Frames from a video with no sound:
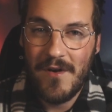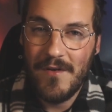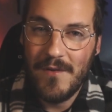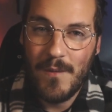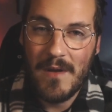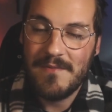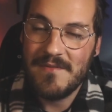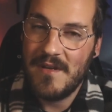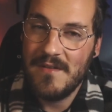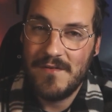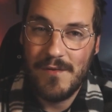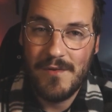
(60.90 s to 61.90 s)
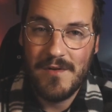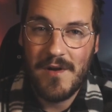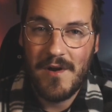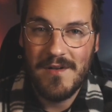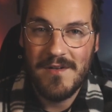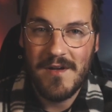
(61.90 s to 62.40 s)
the website
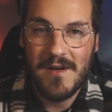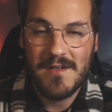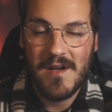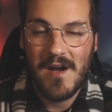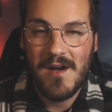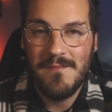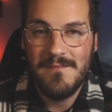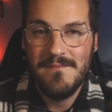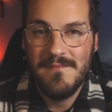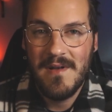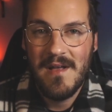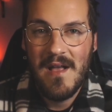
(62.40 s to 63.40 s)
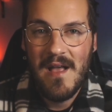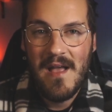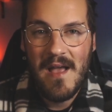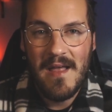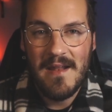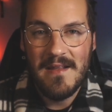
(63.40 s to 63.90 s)
DuinoCoin.com,
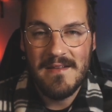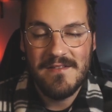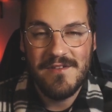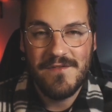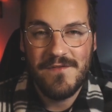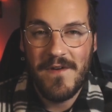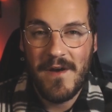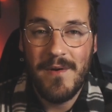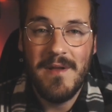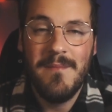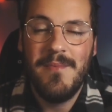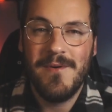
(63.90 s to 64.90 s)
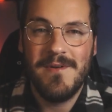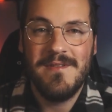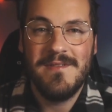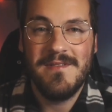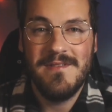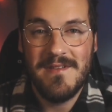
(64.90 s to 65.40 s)
and it's just very
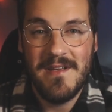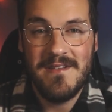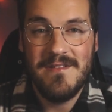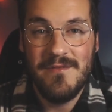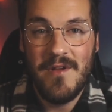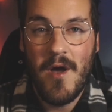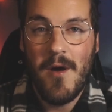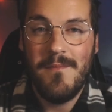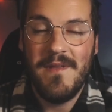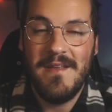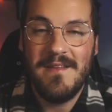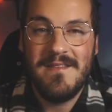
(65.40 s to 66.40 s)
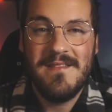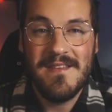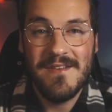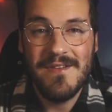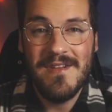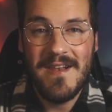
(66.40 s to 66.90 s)
important that you update
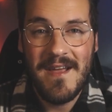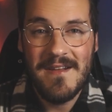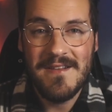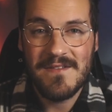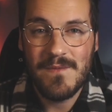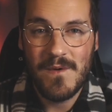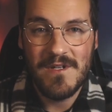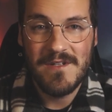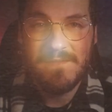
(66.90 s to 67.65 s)
till the latest one.